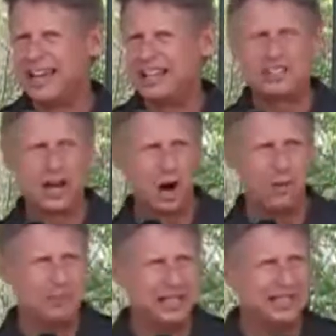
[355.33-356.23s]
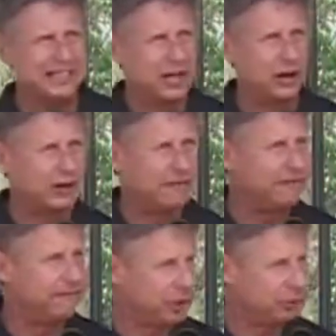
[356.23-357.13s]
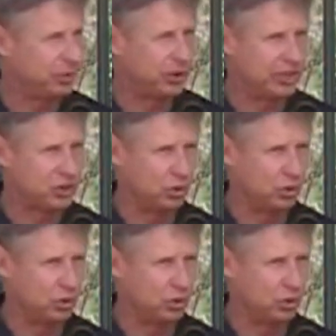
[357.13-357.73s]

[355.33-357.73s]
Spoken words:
It's our military footprint